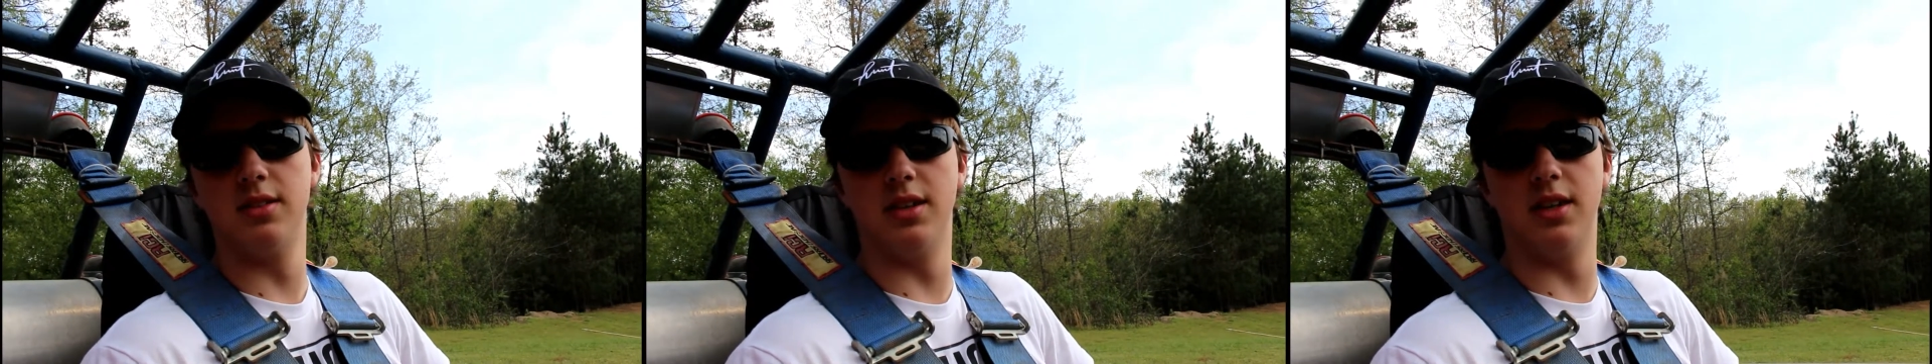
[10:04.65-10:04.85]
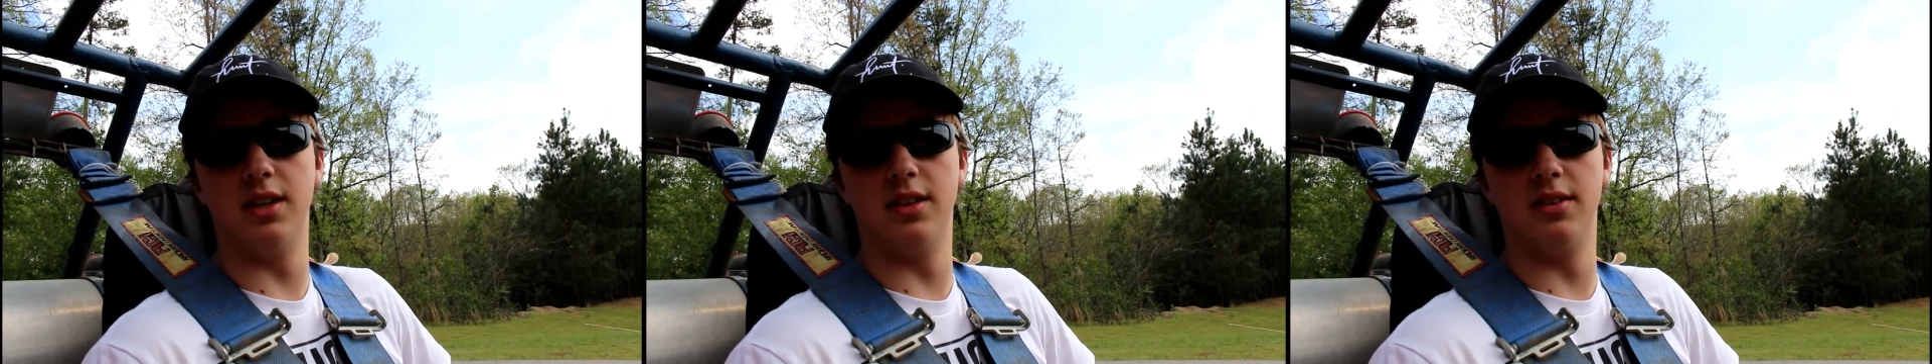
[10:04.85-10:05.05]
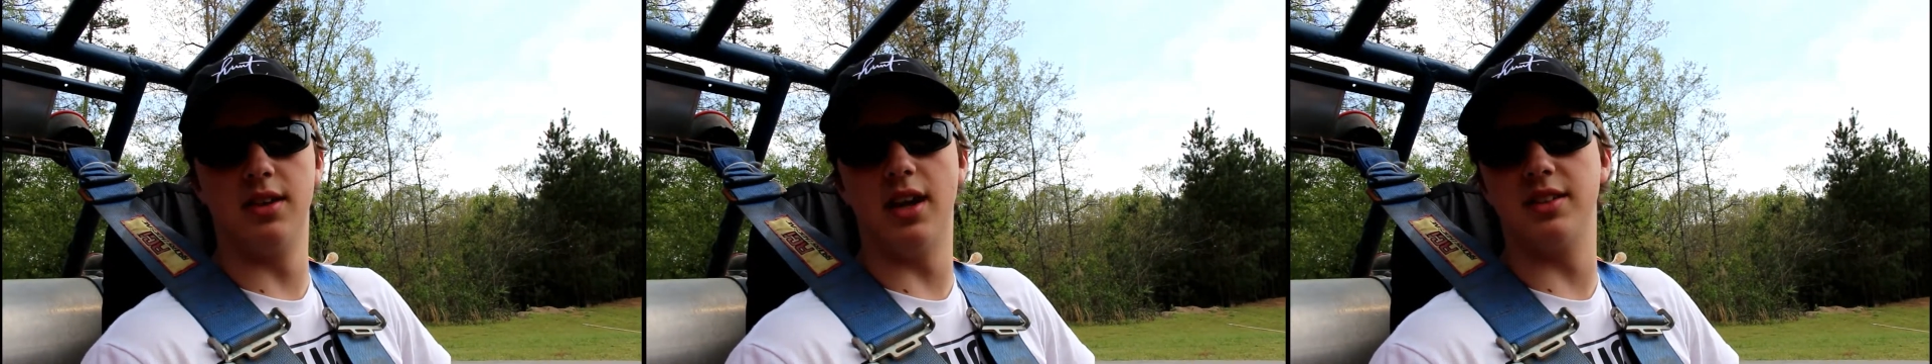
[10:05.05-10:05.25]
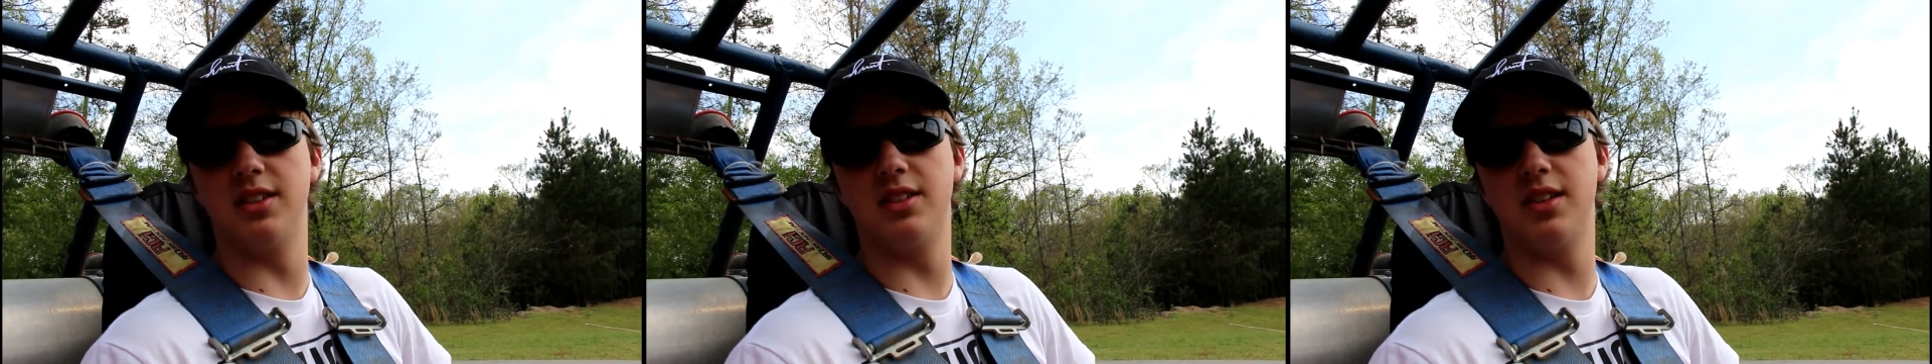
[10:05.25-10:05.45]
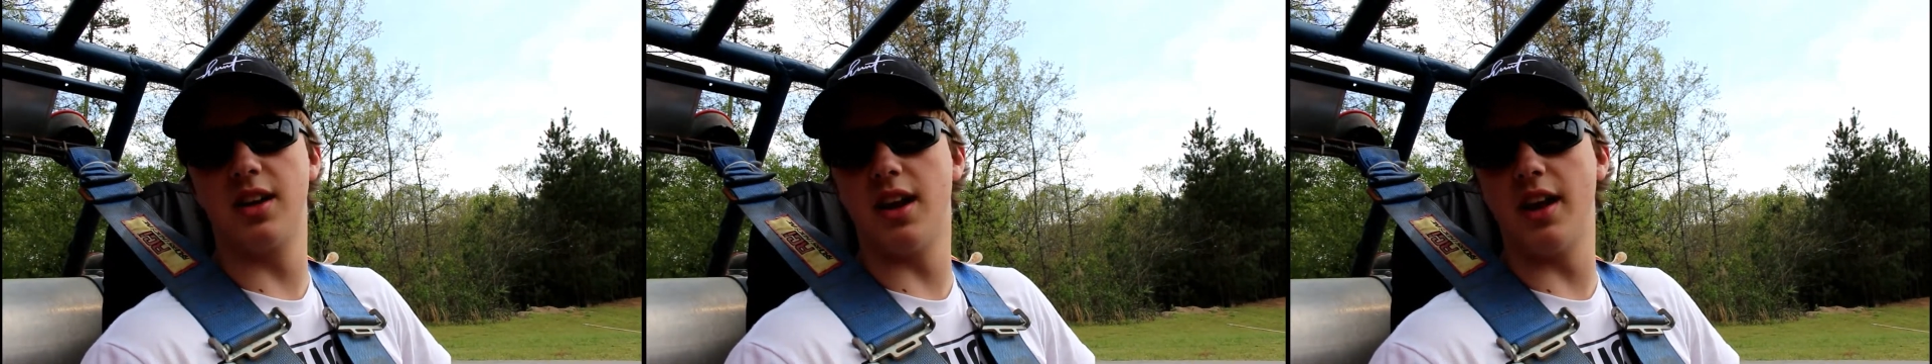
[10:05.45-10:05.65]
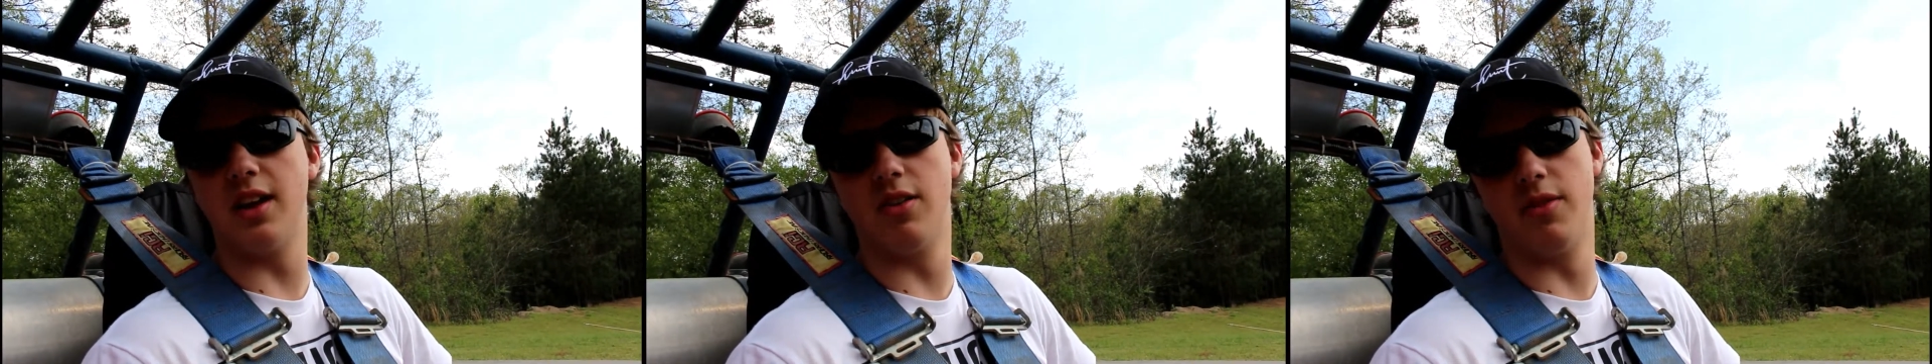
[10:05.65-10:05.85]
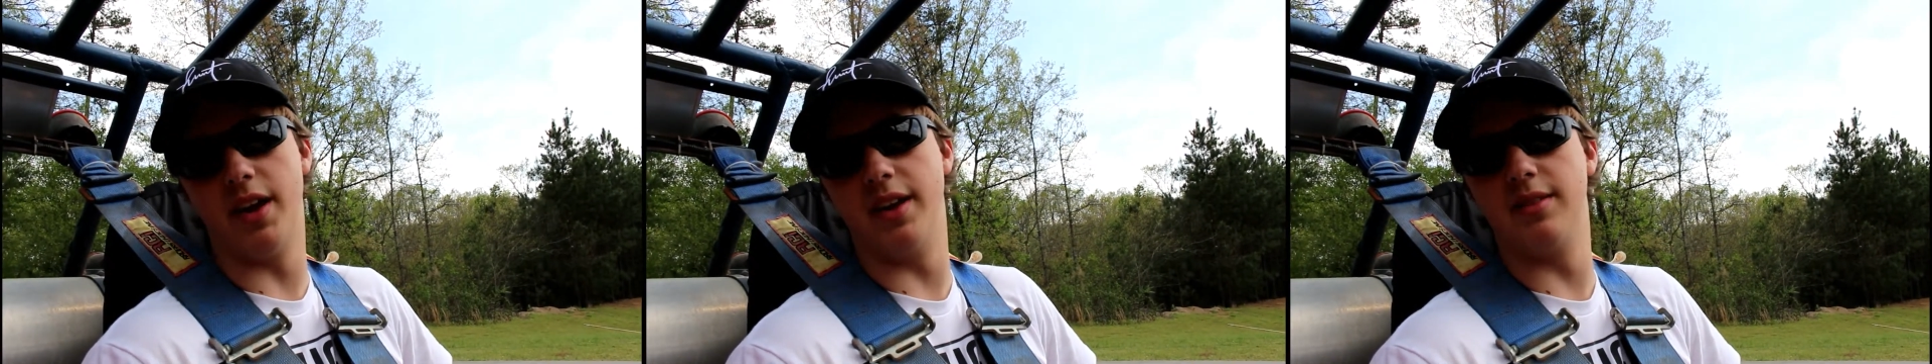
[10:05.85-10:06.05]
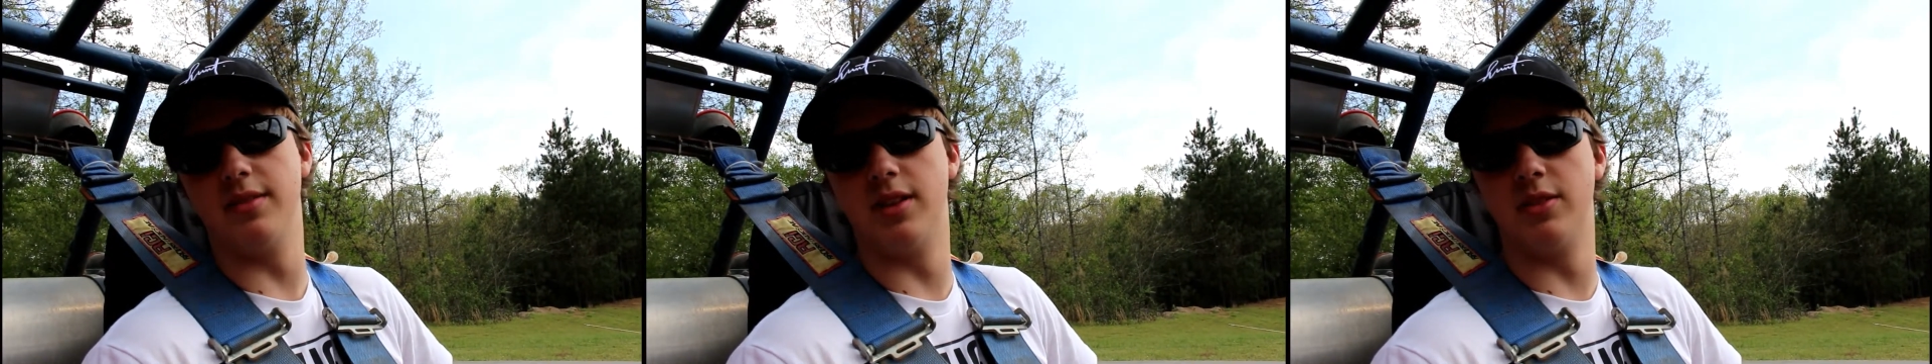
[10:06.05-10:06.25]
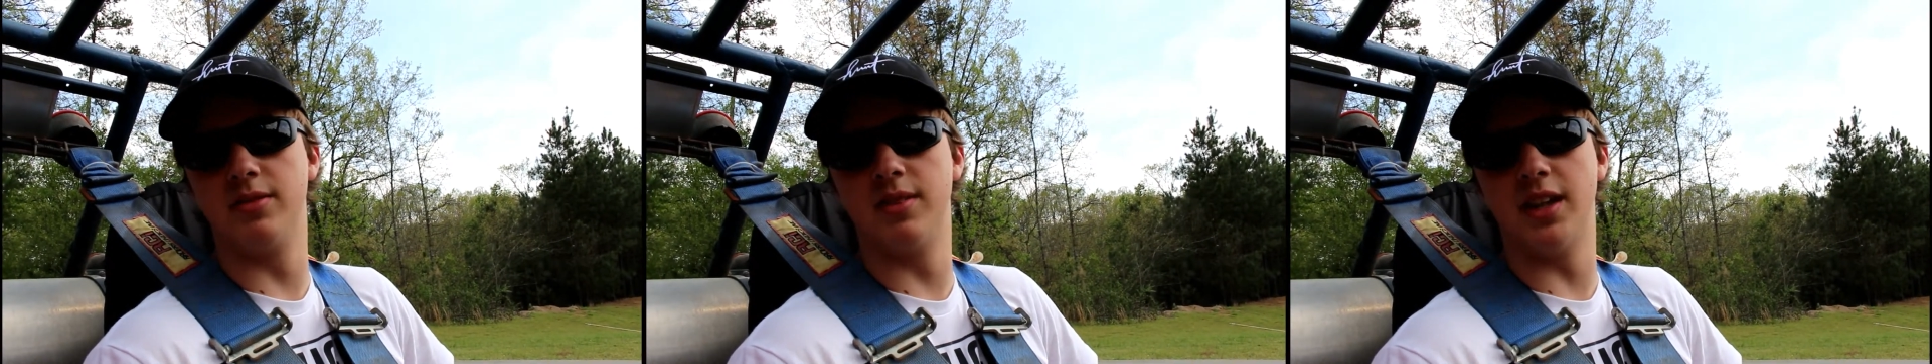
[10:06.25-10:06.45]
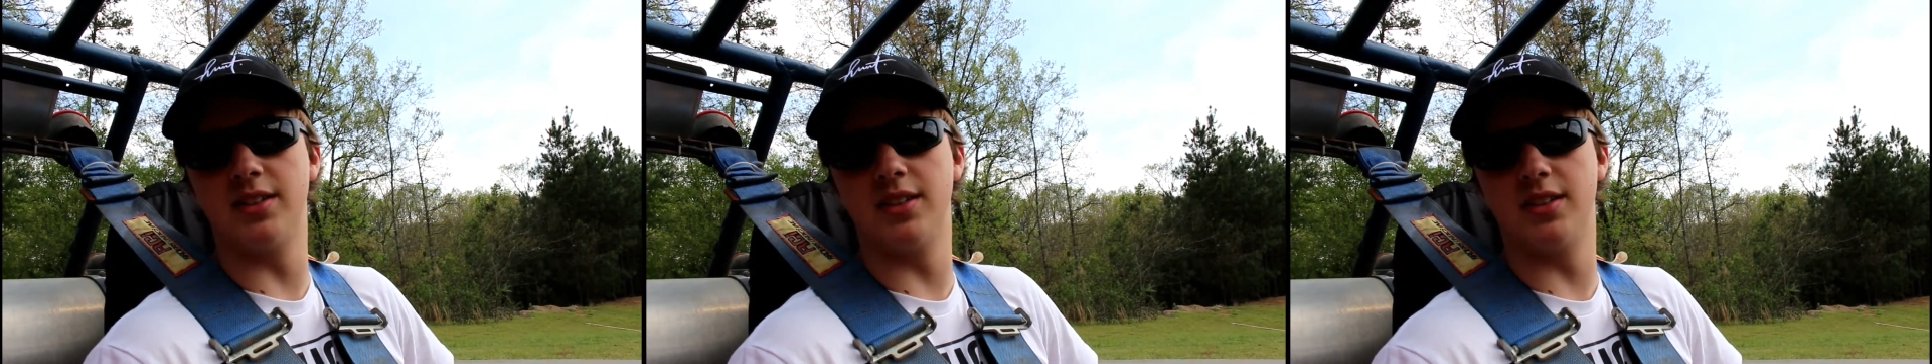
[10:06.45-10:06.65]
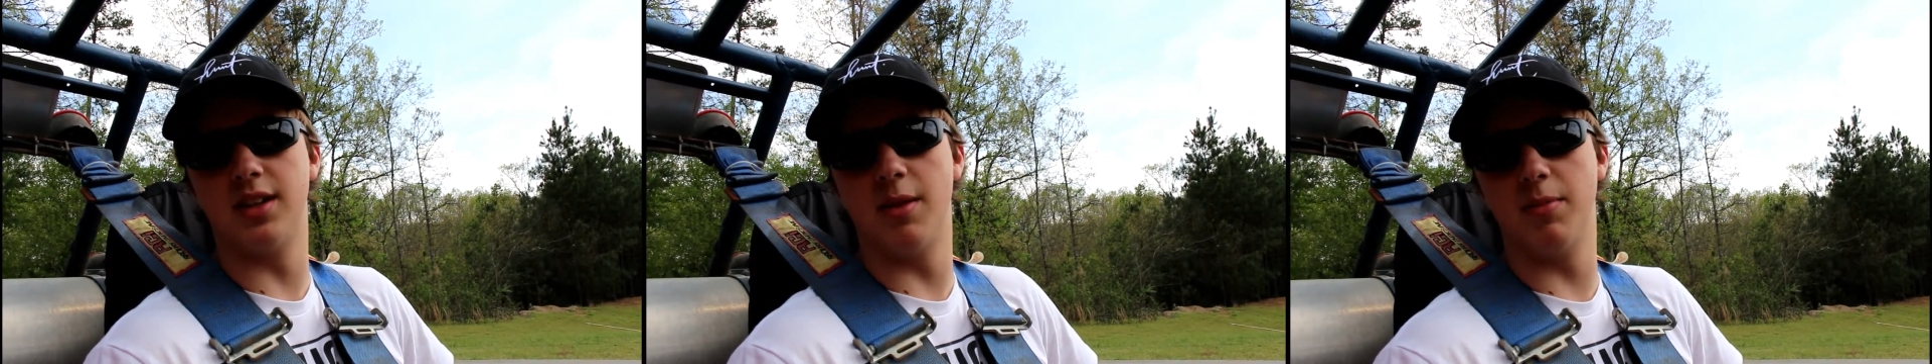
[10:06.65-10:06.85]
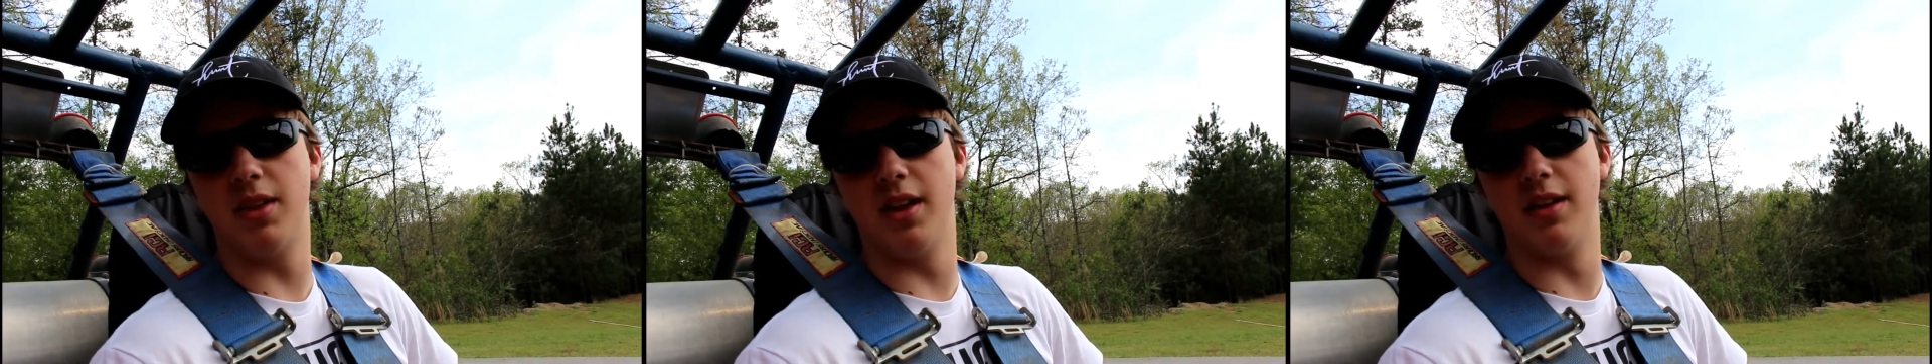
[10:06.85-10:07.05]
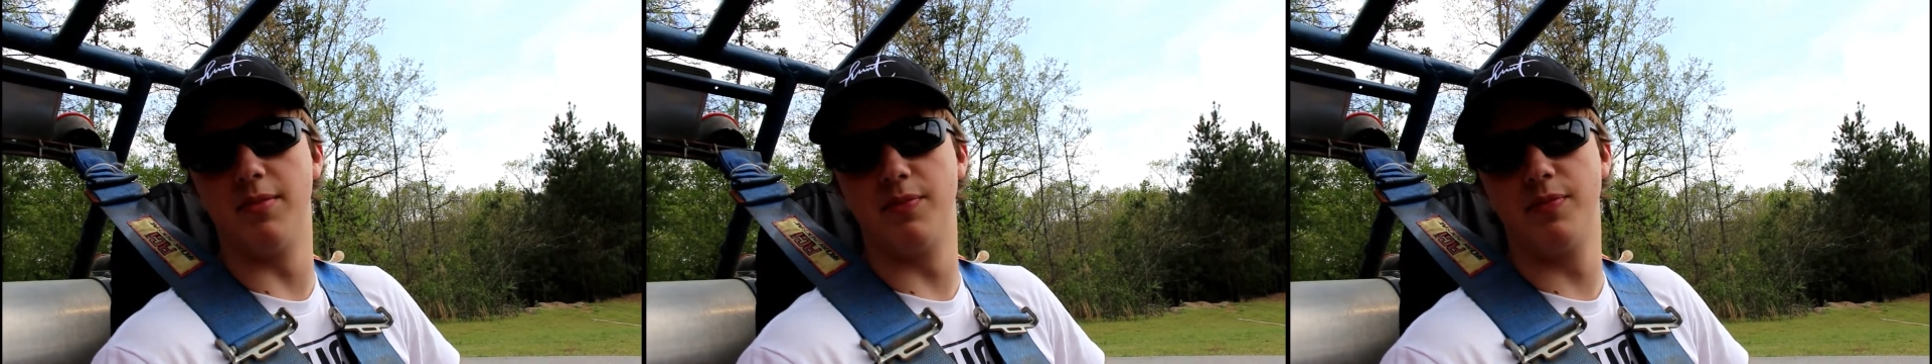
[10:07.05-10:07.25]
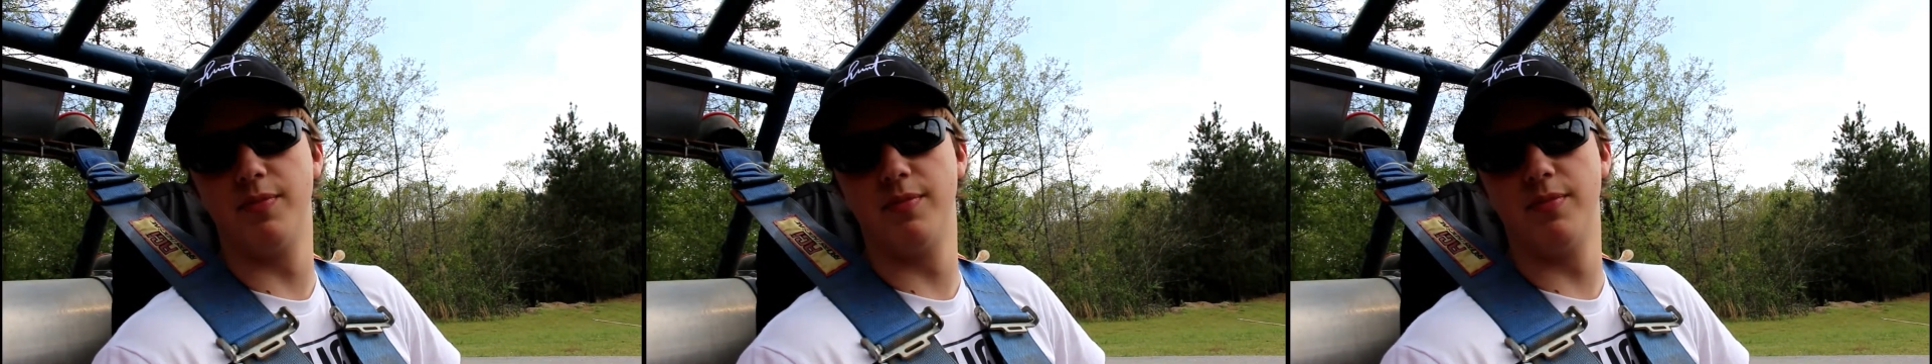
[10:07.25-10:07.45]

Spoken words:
I just said like and rate. That's the same thing.